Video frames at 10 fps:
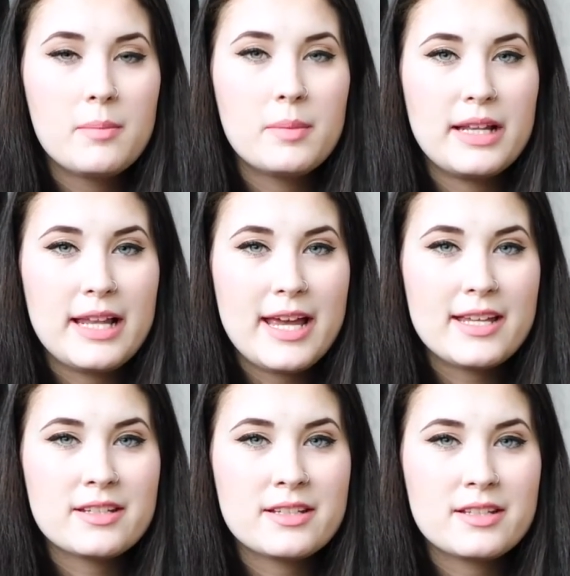my
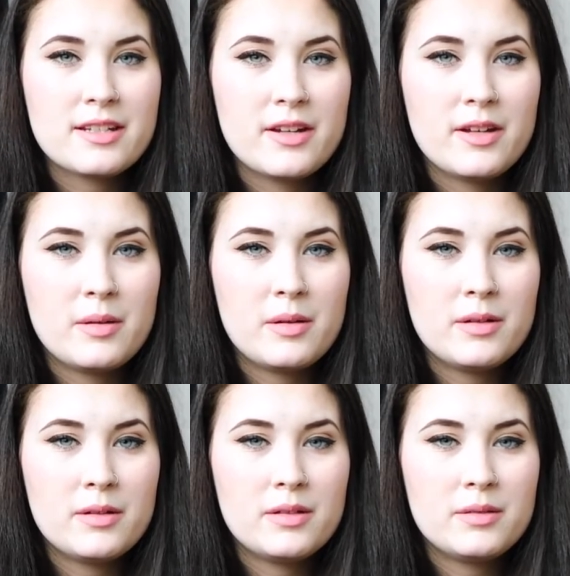last
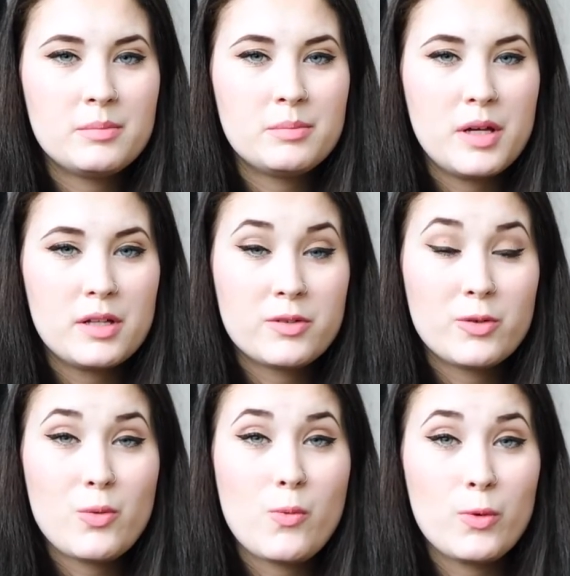
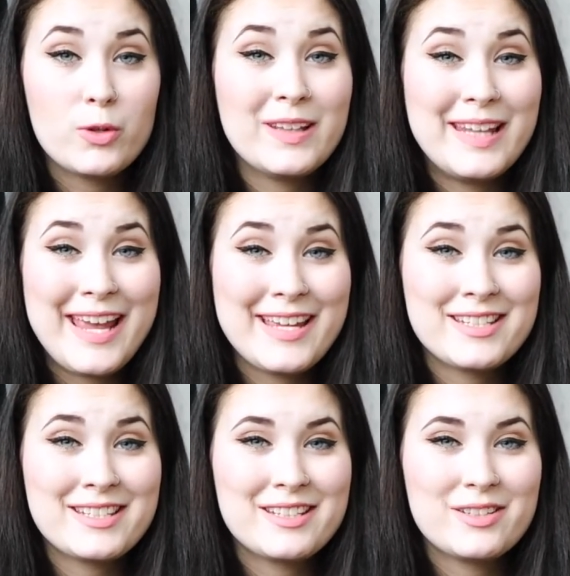bottle will
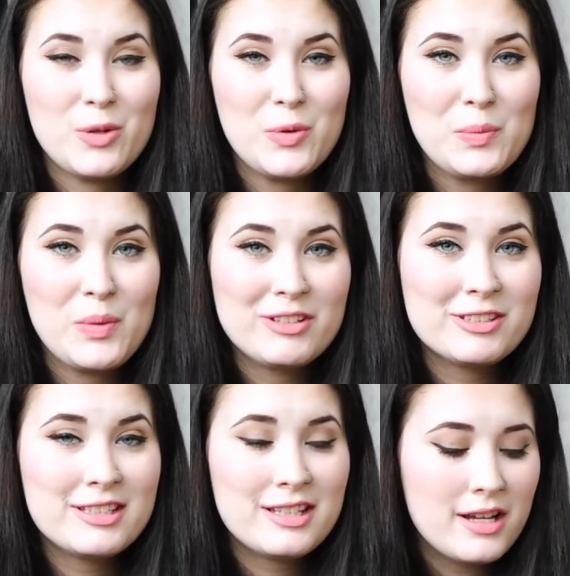last the whole
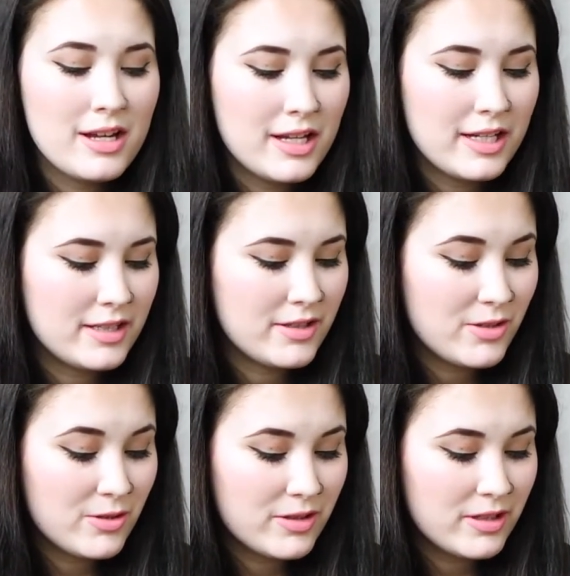month in
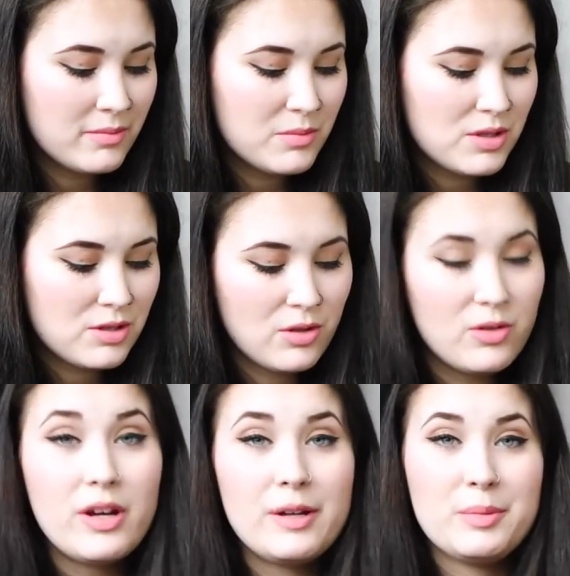Suriname.
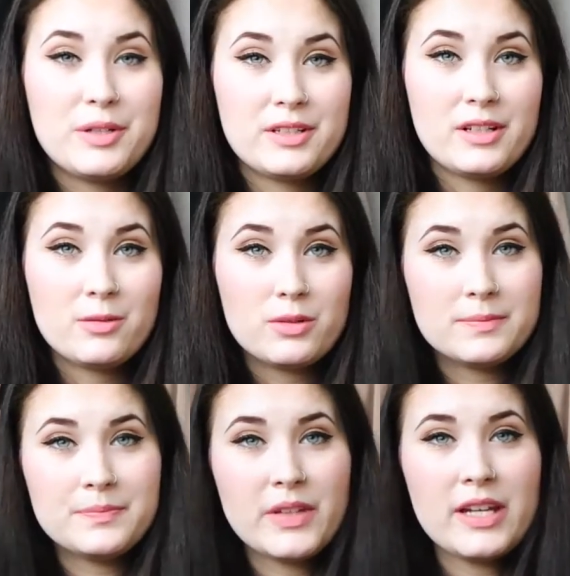So I bought another
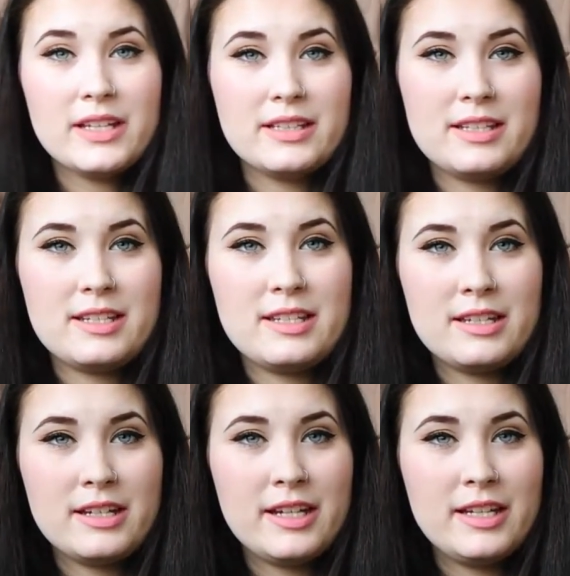one. This is
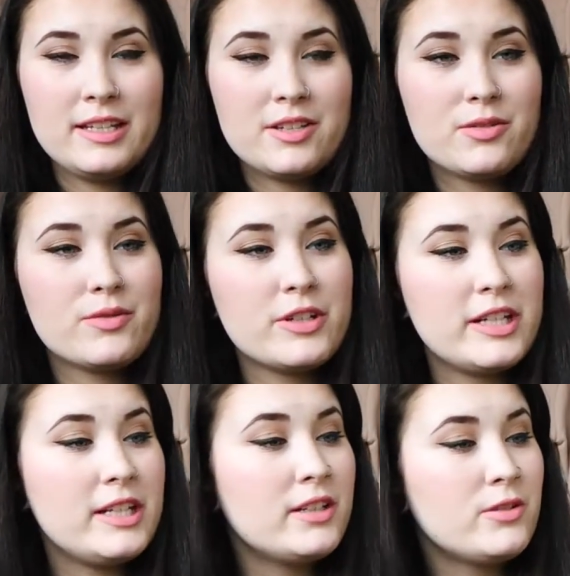the
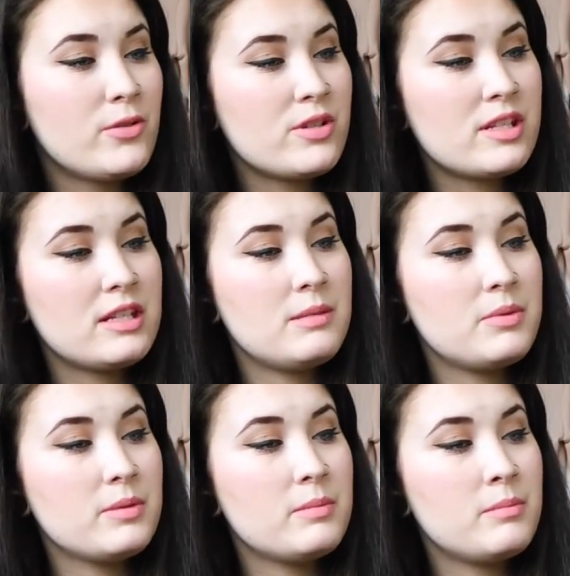Innisfree No
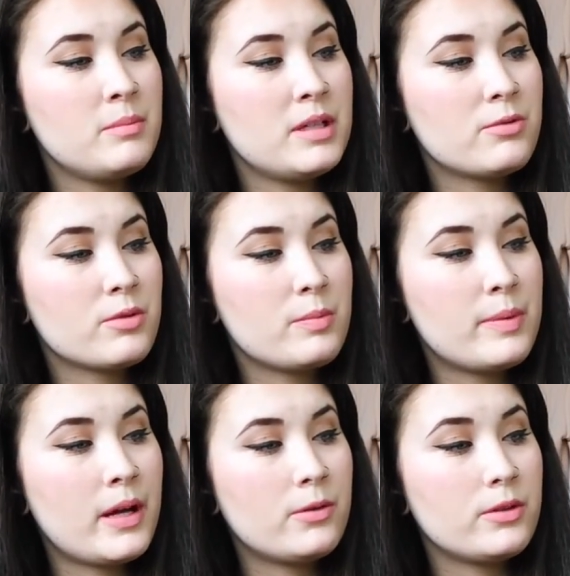Sebum Mineral
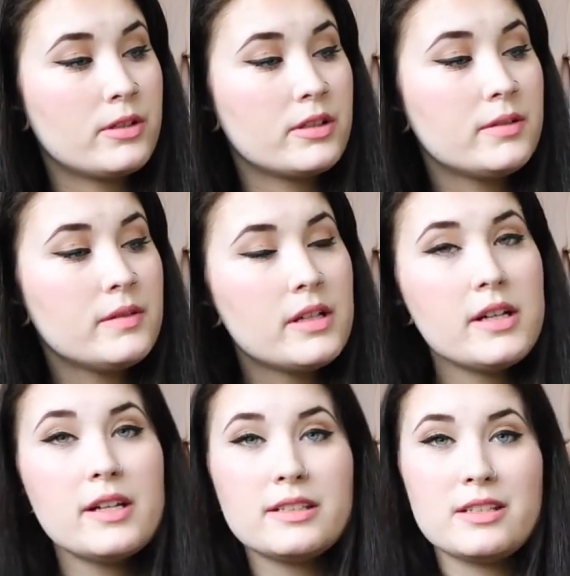Powder.
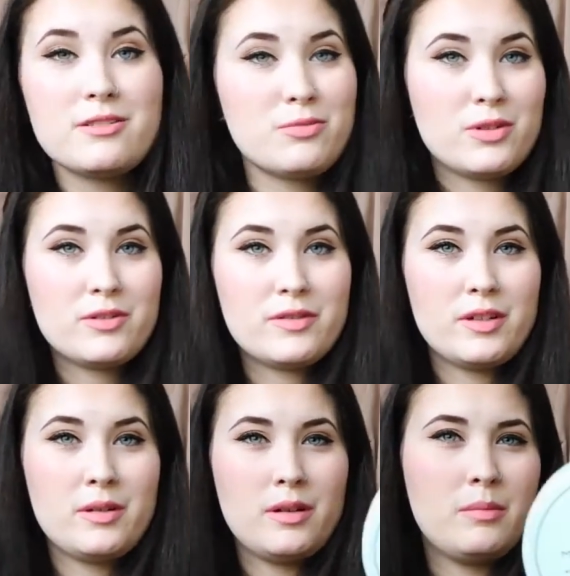This is one of
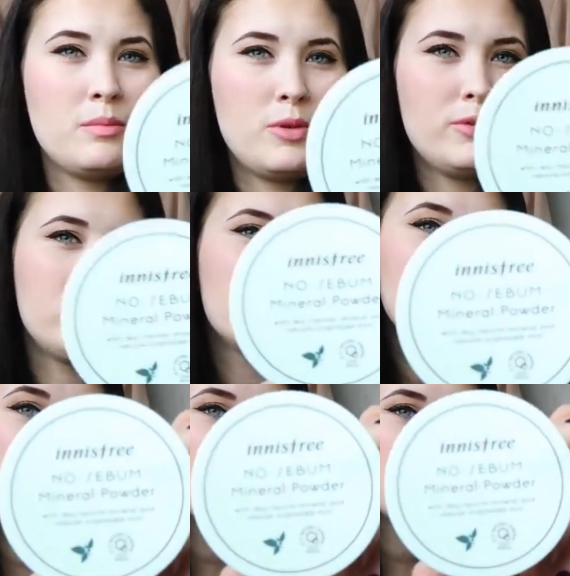the most